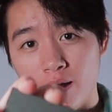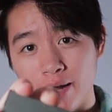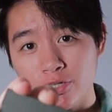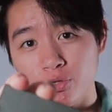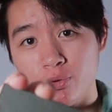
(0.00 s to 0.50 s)
I
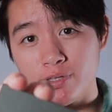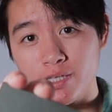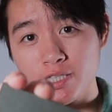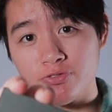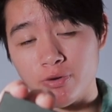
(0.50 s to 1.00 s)
actually won
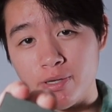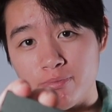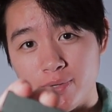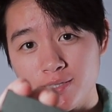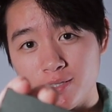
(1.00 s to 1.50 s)
these from a
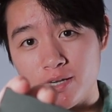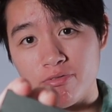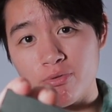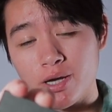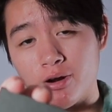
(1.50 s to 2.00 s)
Mint
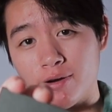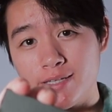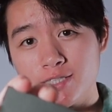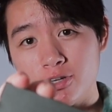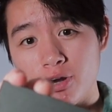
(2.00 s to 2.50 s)
giveaway on
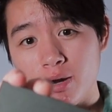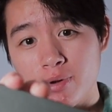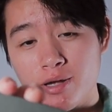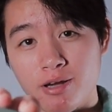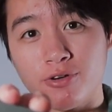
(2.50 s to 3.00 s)

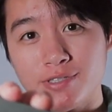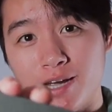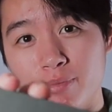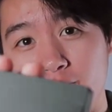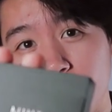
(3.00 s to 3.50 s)
Instagram. Of course,
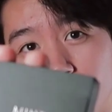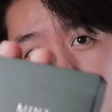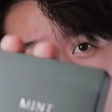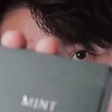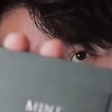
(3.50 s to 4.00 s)
I made a
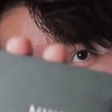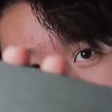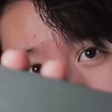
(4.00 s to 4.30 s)
video on them,